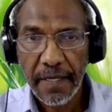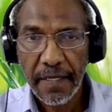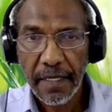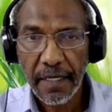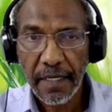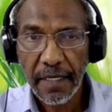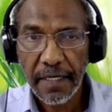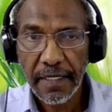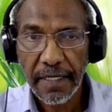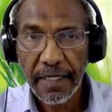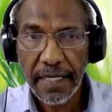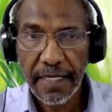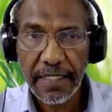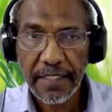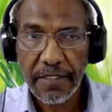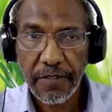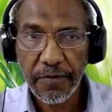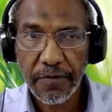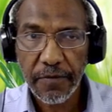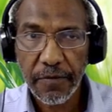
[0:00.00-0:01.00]
Uh,
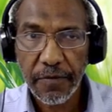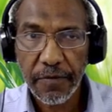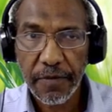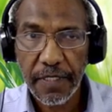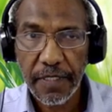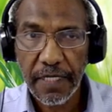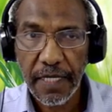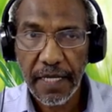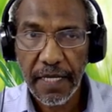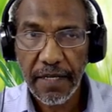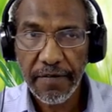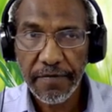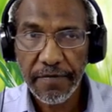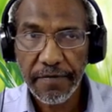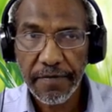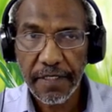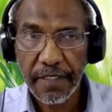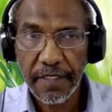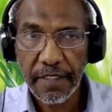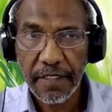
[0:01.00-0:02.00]
next, we have
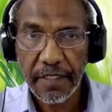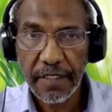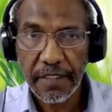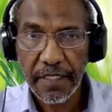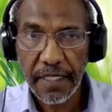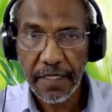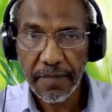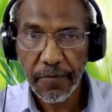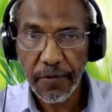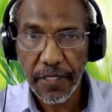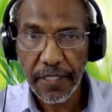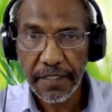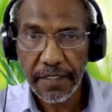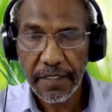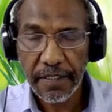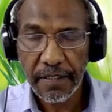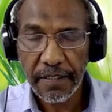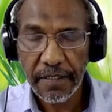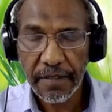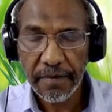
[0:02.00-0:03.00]
the
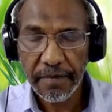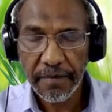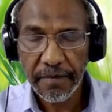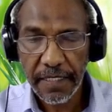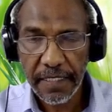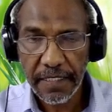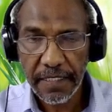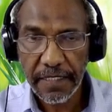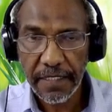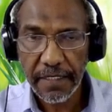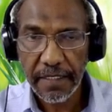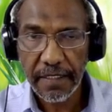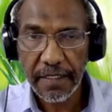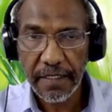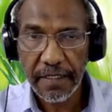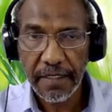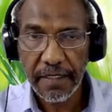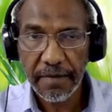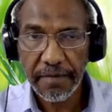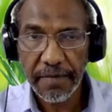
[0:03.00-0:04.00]
interpolated
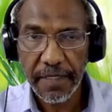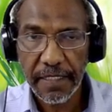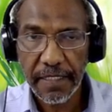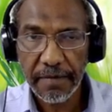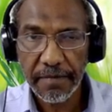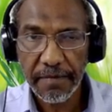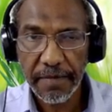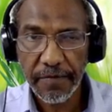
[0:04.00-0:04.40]
median, but